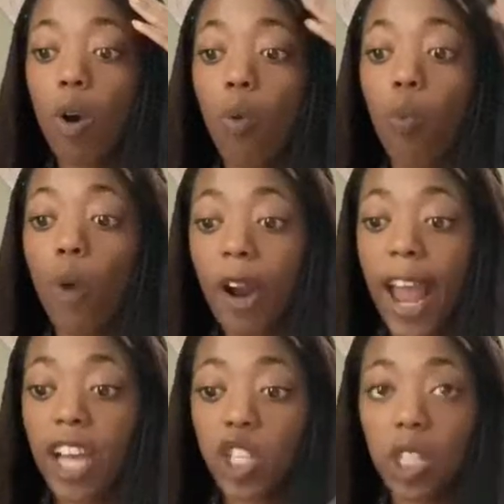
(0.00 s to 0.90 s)
where
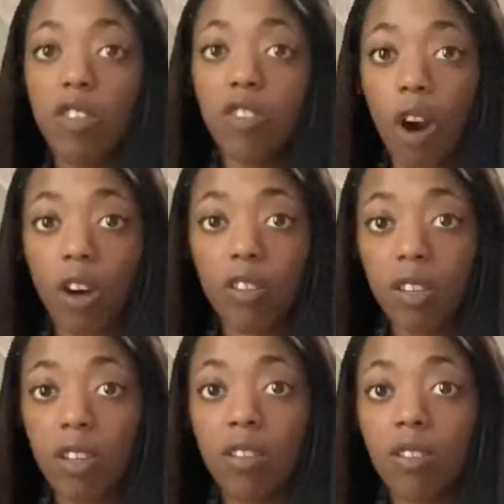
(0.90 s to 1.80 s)
actually star
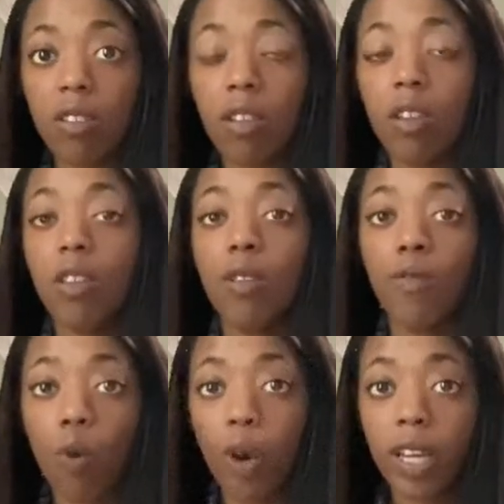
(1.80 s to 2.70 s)
seeds, the
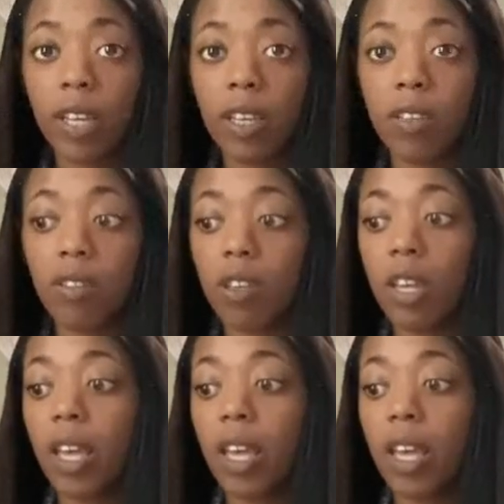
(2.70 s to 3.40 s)
void is,